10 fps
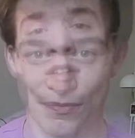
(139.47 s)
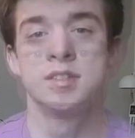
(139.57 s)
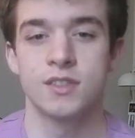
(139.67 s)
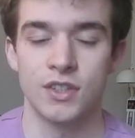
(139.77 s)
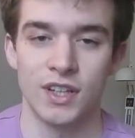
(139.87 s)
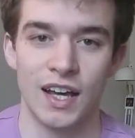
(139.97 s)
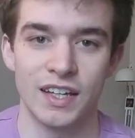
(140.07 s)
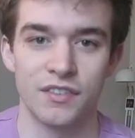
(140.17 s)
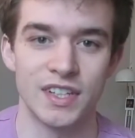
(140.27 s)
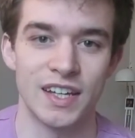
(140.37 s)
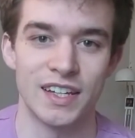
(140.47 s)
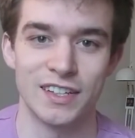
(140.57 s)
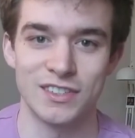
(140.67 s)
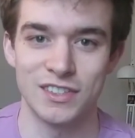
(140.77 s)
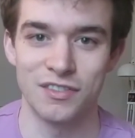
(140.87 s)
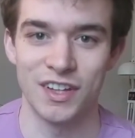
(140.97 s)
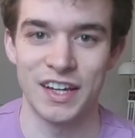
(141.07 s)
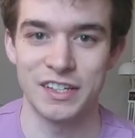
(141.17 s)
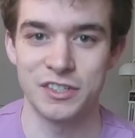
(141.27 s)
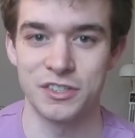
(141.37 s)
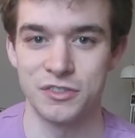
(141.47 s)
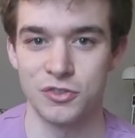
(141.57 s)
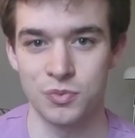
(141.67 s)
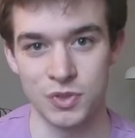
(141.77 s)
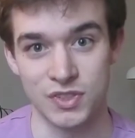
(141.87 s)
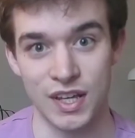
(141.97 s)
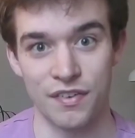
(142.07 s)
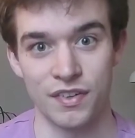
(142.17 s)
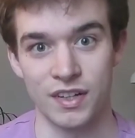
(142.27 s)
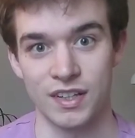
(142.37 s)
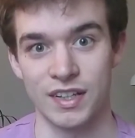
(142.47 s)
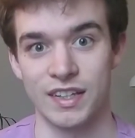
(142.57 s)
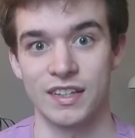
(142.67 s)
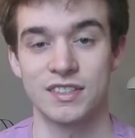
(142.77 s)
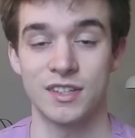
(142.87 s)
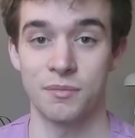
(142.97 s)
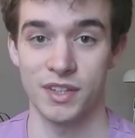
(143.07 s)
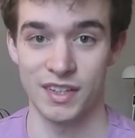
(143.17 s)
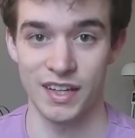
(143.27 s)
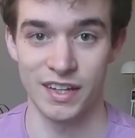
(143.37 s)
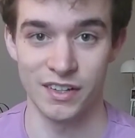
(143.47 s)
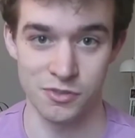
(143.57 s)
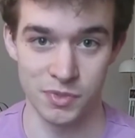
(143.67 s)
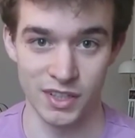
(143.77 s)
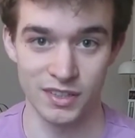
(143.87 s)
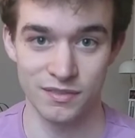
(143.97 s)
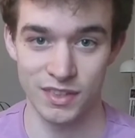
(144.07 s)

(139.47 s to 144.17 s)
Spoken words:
So the lack of attendance of lectures was definitely something that hindered me.